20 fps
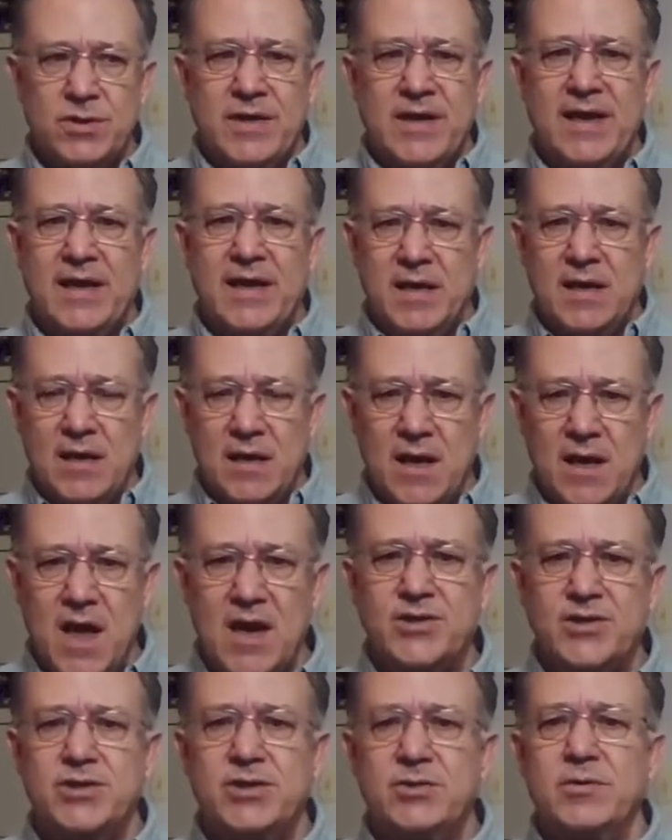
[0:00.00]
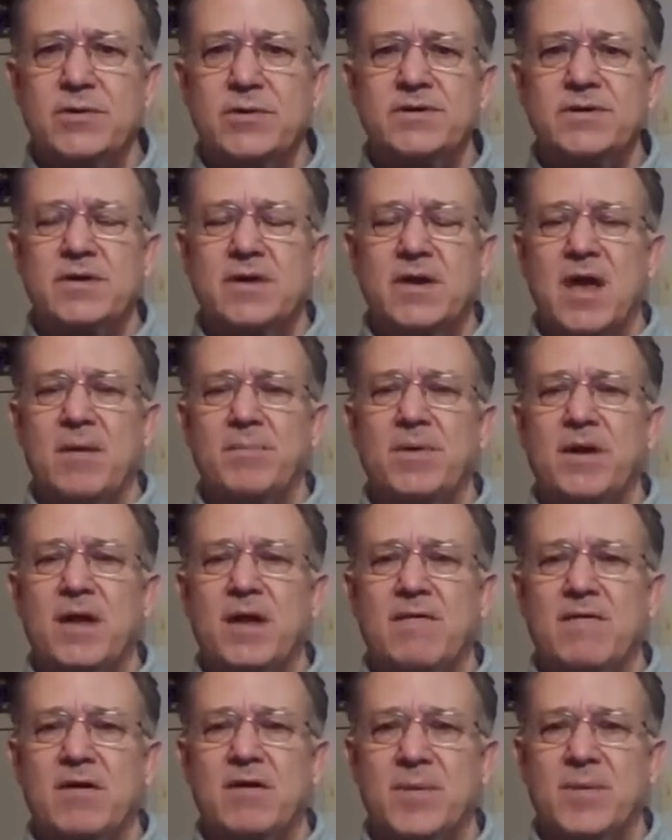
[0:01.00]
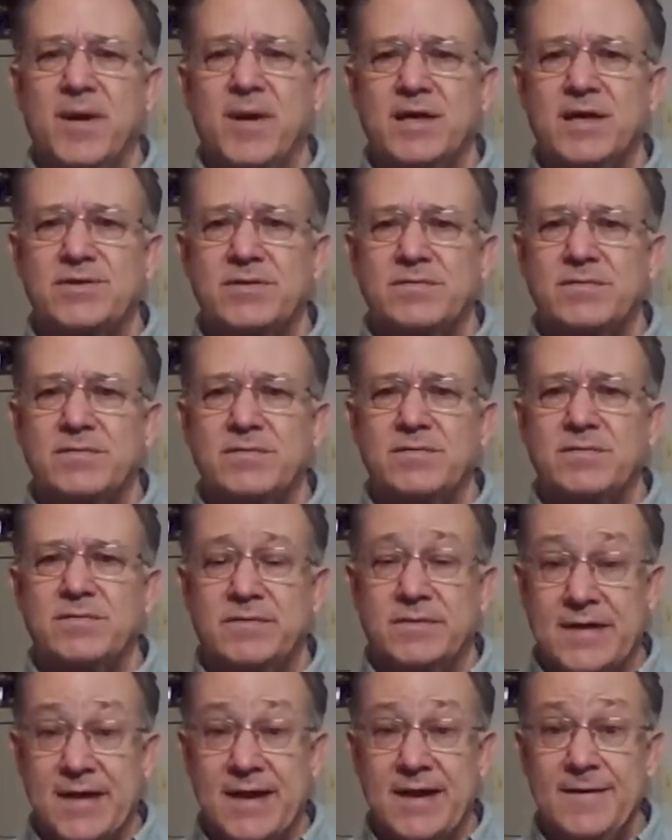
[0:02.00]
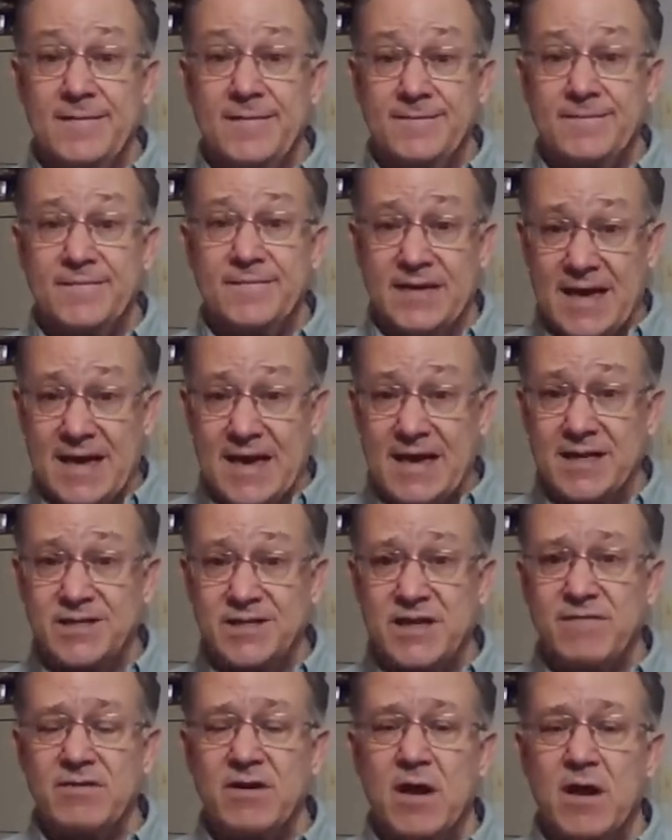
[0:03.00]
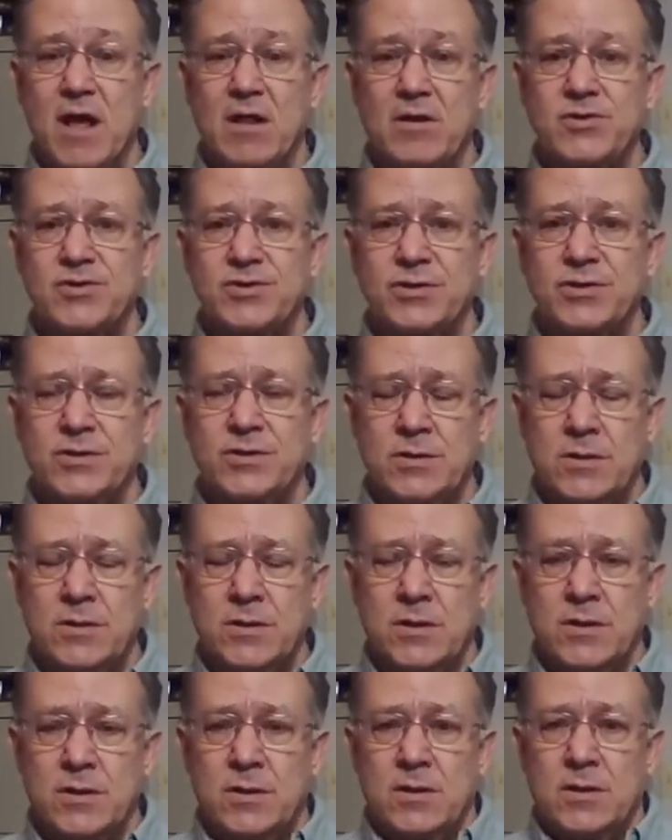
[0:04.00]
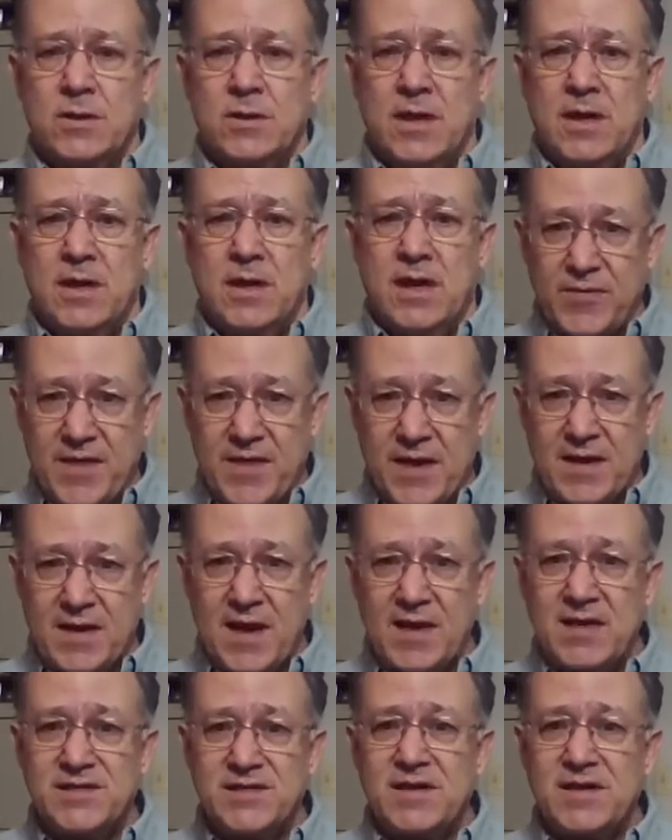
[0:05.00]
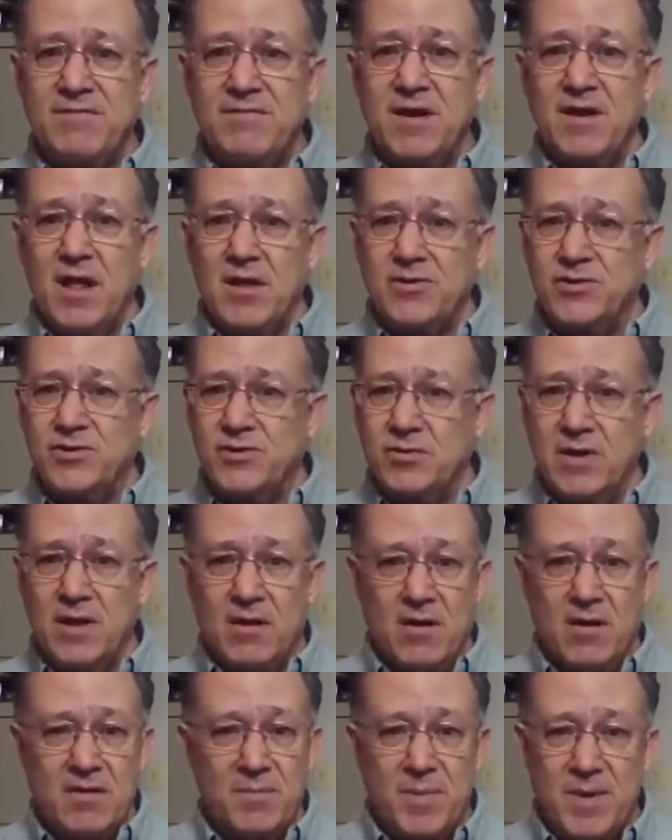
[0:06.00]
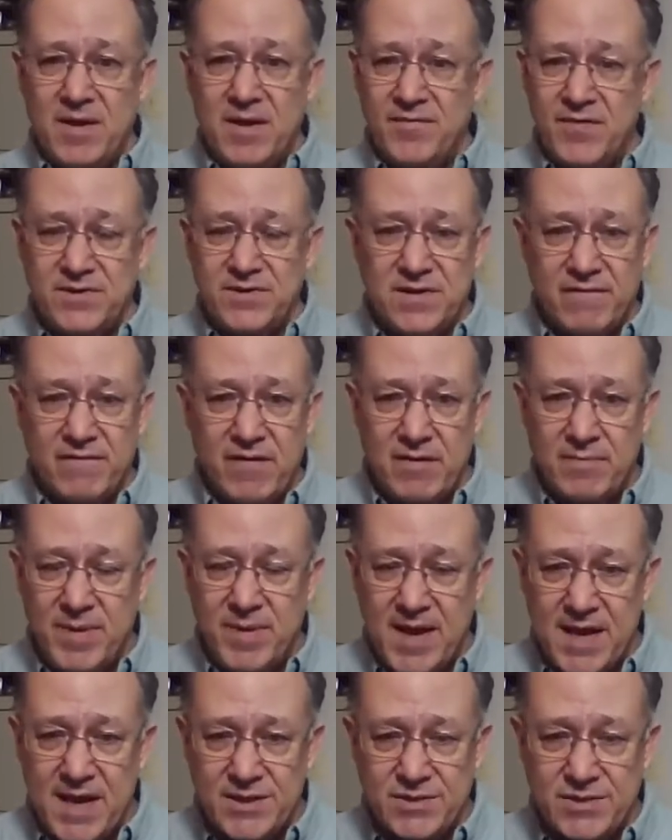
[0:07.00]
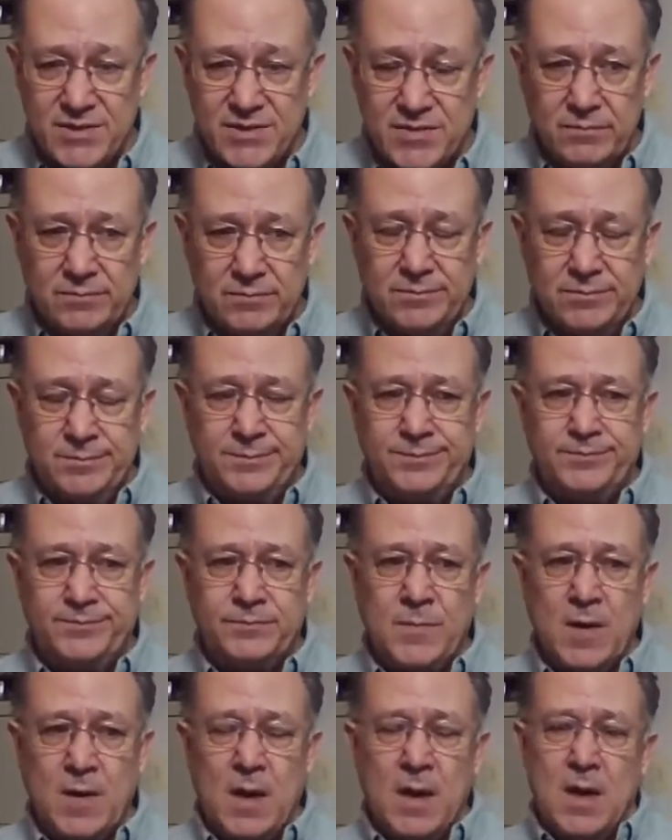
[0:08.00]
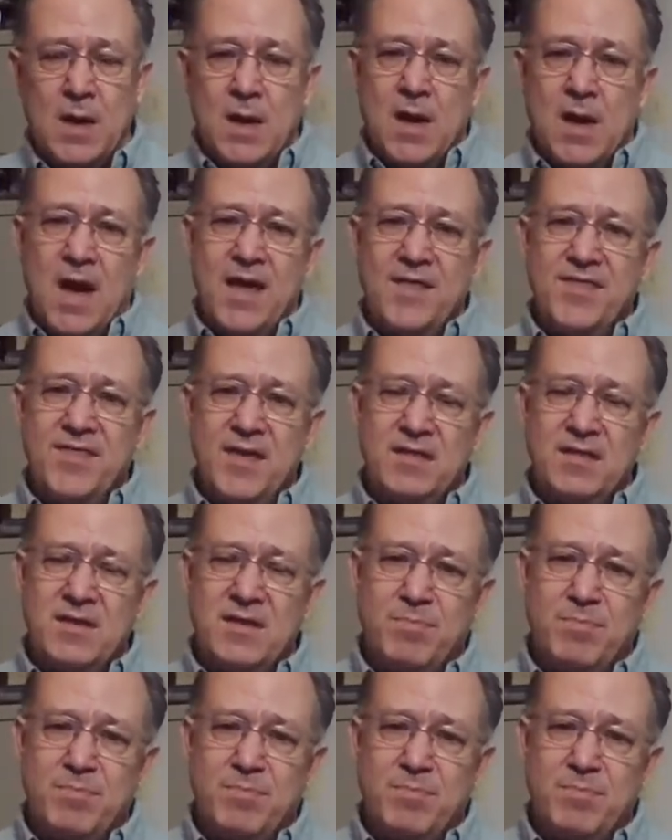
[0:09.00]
and it locks you into the company of Onpassive. Okay, the $97. And with that $97, you get all the benefits of Onpassive. I think the